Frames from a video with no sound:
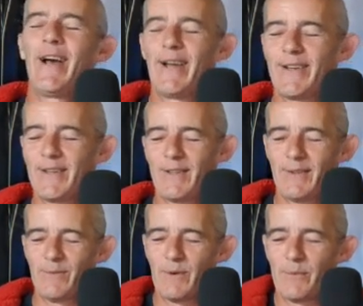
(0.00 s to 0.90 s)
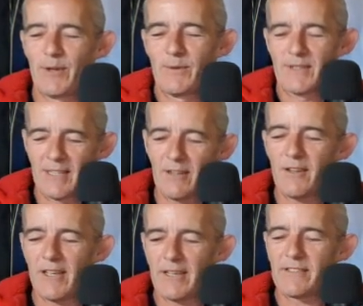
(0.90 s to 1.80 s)
And my buddy was saying,
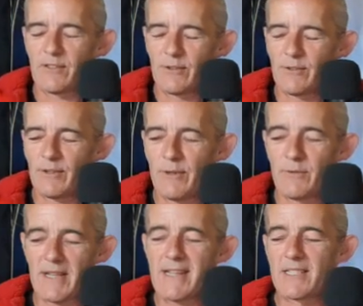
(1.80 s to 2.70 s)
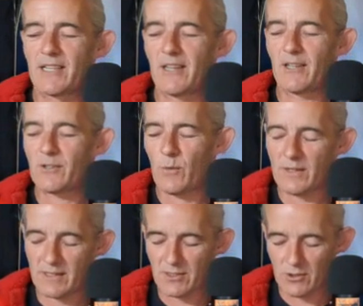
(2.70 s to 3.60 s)
oh yeah, so he was asking like, so
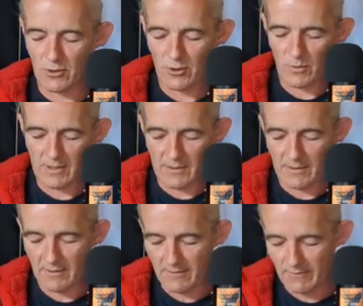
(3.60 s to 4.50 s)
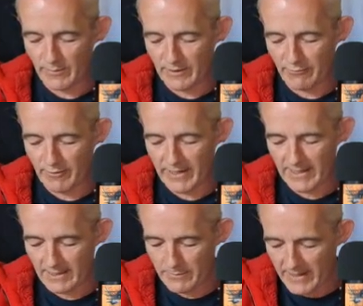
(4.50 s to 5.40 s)
what's the story with the
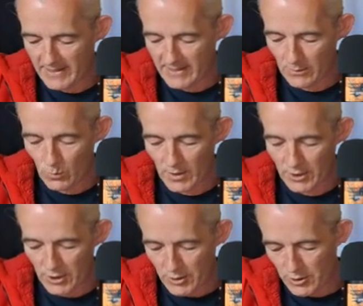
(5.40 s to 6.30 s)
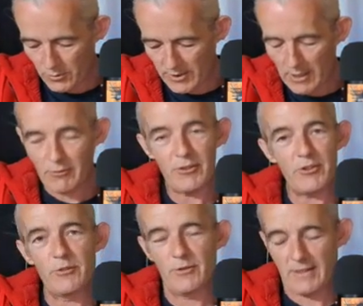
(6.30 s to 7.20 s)
writing in the magazine? What do you do and how do you
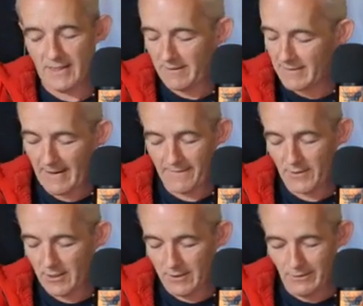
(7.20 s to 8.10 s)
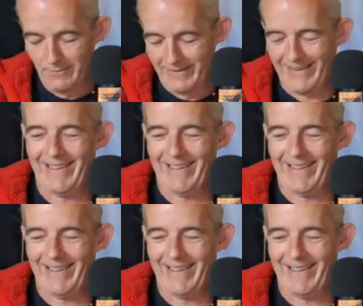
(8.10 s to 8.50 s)
do it? And I goes, I haven't a clue.